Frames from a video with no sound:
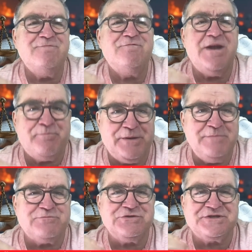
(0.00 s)

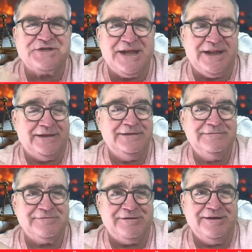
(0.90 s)
flipping Brazil,
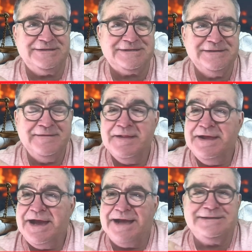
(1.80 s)
right?
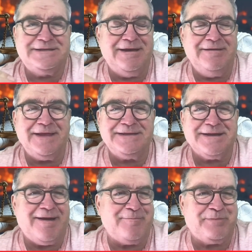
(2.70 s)
And so they
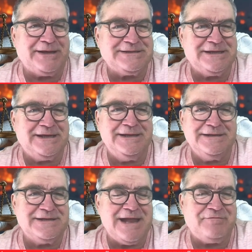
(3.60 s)
start passing it
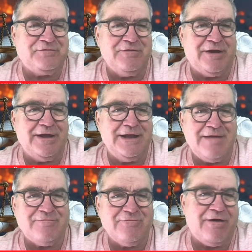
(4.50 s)
left, right.
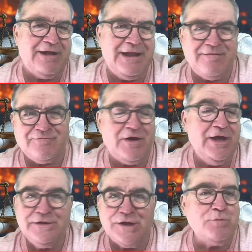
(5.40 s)

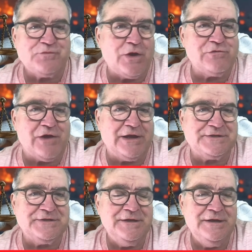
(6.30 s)
No
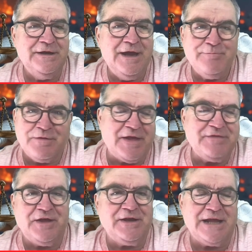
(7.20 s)
progress, but they
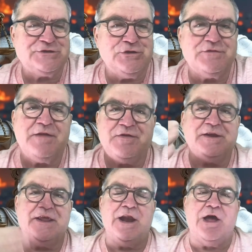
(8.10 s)
think that's good. They
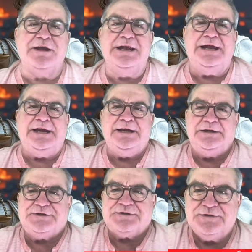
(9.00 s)
think they're like
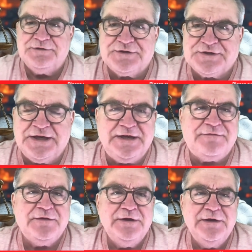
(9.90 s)
Leeds,
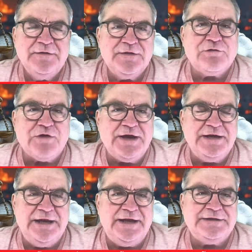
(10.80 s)
Steve, the great
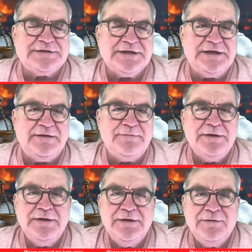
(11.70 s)
Leeds team,
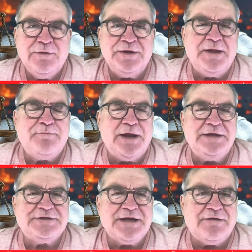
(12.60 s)
when they
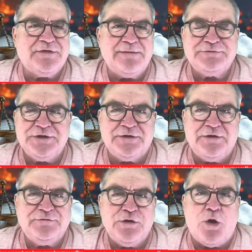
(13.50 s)
played Southampton. I don't know
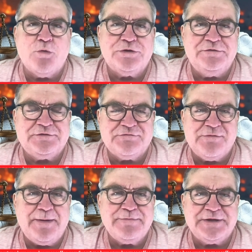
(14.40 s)
if you're old enough to
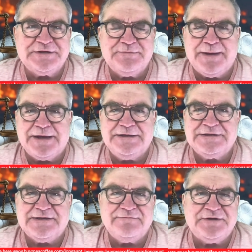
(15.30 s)
remember this, back in
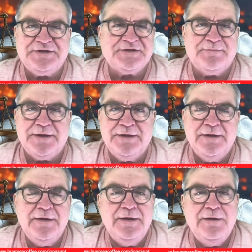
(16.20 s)
70-something,
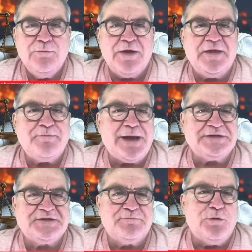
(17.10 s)
where they
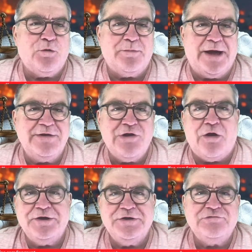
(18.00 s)
passed the ball about
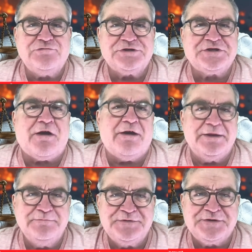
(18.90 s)
900
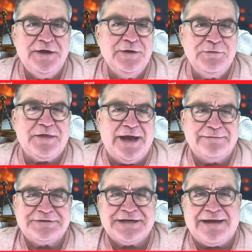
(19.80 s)
times
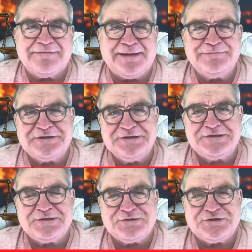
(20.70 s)
without Southampton
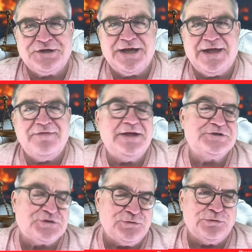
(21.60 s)
touching it and then
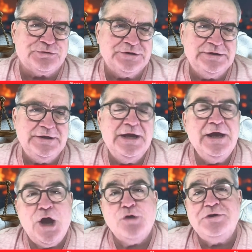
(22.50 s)
scored.
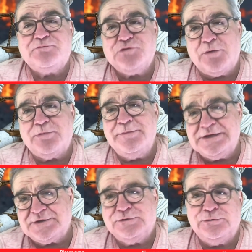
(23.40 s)
Only problem
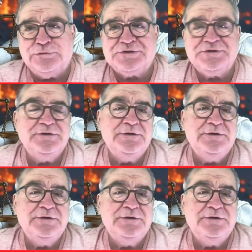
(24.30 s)
is, of course,